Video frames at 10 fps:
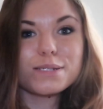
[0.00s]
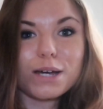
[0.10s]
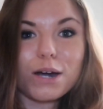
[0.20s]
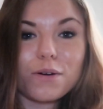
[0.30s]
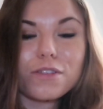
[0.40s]

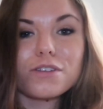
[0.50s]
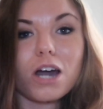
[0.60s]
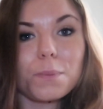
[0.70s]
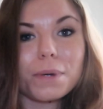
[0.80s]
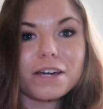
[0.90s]
So the
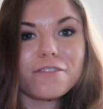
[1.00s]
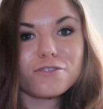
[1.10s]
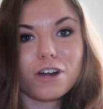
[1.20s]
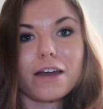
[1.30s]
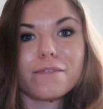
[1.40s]
topic of
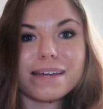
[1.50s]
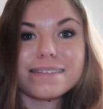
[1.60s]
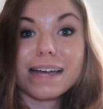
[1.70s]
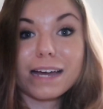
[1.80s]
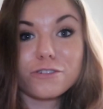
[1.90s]

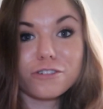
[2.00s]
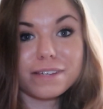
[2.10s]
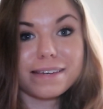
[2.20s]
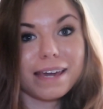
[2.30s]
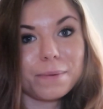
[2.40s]
driving
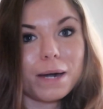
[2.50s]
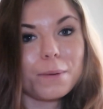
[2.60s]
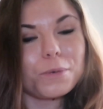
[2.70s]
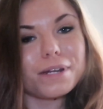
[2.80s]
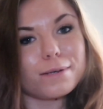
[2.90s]
naturally came
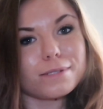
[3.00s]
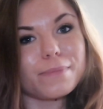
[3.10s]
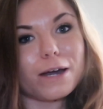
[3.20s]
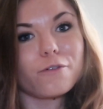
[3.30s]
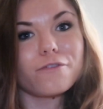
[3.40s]
up when I was
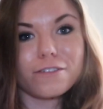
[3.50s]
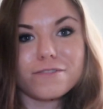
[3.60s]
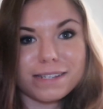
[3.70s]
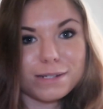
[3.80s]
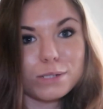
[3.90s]
about
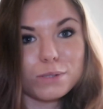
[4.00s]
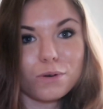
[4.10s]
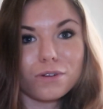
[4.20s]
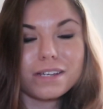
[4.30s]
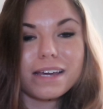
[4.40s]
15 years
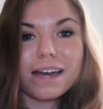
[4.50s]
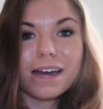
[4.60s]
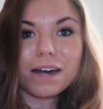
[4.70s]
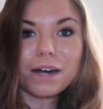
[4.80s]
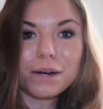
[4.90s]
old.
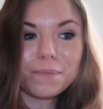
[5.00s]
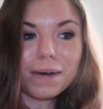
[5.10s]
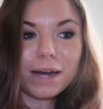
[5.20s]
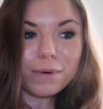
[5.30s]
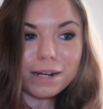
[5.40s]

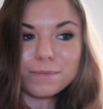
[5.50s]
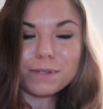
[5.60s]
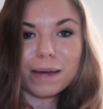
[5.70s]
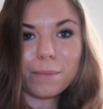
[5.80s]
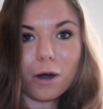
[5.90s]
I went up
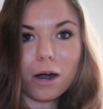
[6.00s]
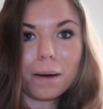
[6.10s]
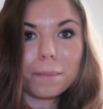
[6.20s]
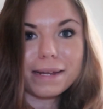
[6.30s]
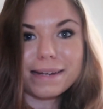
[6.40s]
to my
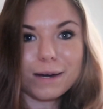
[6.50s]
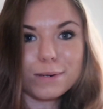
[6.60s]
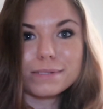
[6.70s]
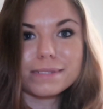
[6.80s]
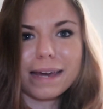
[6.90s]
mom and
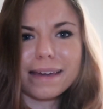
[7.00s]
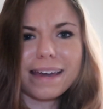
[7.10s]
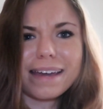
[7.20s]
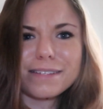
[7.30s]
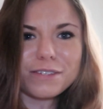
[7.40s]
I was like,
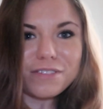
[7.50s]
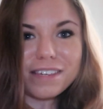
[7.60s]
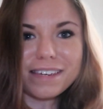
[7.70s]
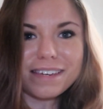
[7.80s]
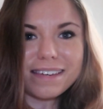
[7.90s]
hey, do you
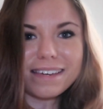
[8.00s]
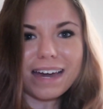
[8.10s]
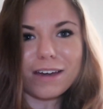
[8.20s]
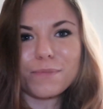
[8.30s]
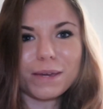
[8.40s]
think
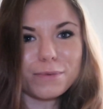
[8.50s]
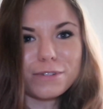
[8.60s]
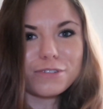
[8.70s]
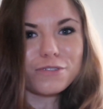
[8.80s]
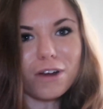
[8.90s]
I'd be able
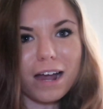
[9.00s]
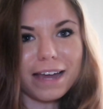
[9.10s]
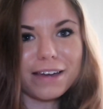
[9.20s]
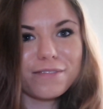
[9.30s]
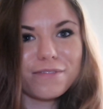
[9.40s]
to
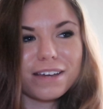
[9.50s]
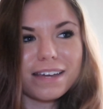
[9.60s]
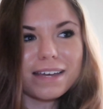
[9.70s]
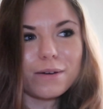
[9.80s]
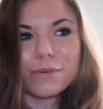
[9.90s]
drive?
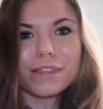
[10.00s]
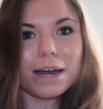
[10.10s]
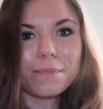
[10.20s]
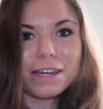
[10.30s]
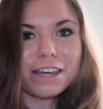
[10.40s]
Would
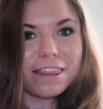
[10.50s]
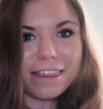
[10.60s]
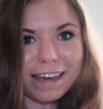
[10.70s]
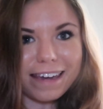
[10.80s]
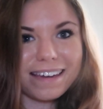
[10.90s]
that be a
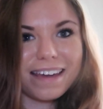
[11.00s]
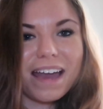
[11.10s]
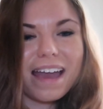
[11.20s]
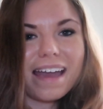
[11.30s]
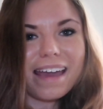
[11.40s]
thing?
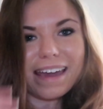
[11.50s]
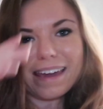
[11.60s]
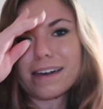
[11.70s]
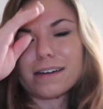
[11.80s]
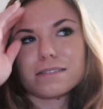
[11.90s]

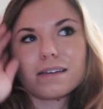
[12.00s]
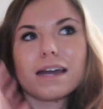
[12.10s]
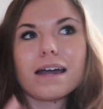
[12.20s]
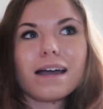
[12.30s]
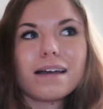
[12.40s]
And
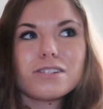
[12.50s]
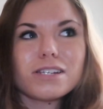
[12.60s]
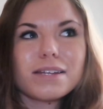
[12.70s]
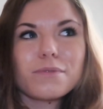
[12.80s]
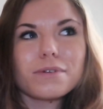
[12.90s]

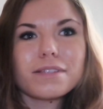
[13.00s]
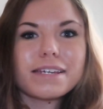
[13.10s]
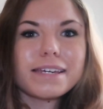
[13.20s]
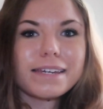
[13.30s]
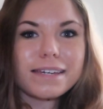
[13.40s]
she didn't
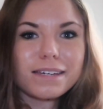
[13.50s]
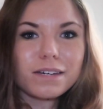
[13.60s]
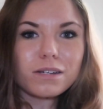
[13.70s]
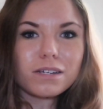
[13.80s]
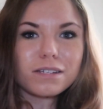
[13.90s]
really
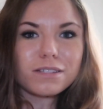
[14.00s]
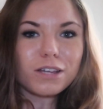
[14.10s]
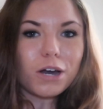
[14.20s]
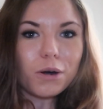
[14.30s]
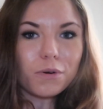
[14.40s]

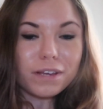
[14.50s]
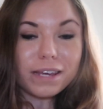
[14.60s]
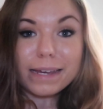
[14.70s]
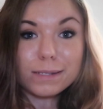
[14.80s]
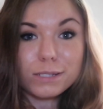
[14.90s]
know
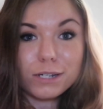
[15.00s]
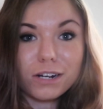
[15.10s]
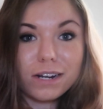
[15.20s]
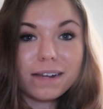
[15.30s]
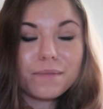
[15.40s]

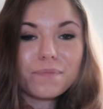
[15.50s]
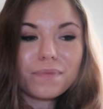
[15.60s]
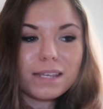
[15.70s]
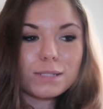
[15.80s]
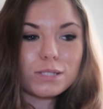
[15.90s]
answer.
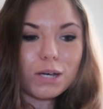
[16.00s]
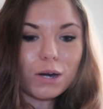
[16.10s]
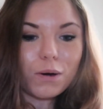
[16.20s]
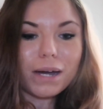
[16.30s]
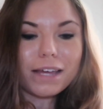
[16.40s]

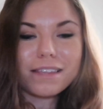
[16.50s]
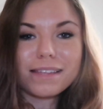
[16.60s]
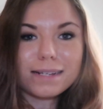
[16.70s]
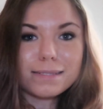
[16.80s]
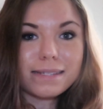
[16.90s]
So at the
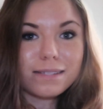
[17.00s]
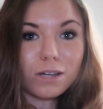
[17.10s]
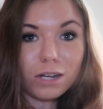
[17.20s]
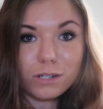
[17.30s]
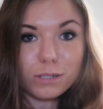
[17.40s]
next
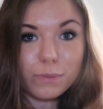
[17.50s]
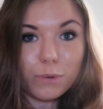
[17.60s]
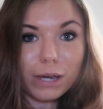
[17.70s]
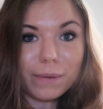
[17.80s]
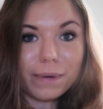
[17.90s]
doctor's
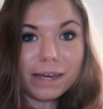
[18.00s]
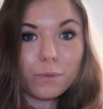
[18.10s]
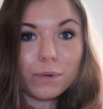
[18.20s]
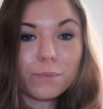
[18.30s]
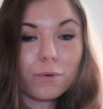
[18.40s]

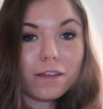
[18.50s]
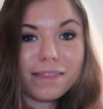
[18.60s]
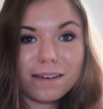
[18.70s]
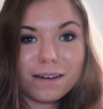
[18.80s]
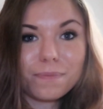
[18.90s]
appointment, we brought
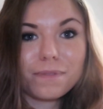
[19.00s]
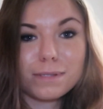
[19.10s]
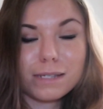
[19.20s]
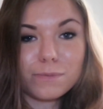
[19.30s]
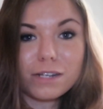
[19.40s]
up the
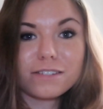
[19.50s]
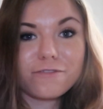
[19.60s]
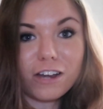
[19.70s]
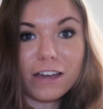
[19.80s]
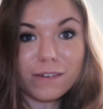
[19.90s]
subject
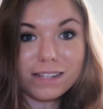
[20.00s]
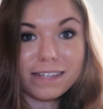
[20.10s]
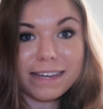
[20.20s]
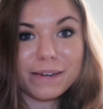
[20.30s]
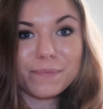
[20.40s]
of driving
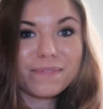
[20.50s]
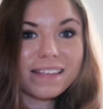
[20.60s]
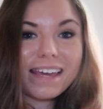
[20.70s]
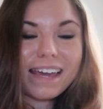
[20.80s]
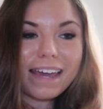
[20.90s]
to him,
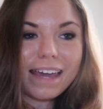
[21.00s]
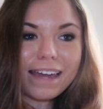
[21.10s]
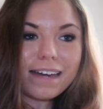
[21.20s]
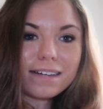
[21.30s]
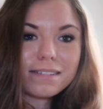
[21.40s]

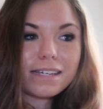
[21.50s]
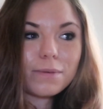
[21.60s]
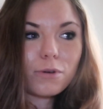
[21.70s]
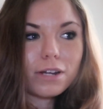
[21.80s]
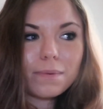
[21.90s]
and
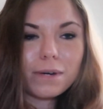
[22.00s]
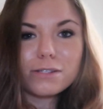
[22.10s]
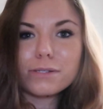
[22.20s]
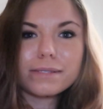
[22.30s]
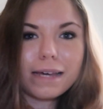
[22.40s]
he pretty
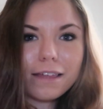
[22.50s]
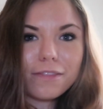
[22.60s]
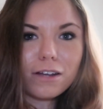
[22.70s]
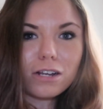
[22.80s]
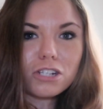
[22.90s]
much
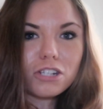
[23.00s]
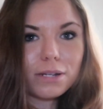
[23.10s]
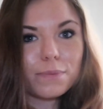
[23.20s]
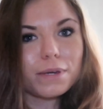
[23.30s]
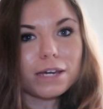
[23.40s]
said there
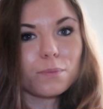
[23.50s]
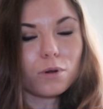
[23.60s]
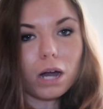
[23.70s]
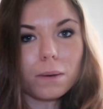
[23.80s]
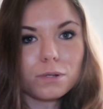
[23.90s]
shouldn't be a
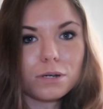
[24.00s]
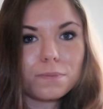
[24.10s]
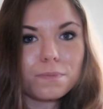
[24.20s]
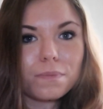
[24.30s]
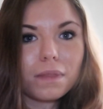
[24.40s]

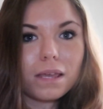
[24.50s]
problem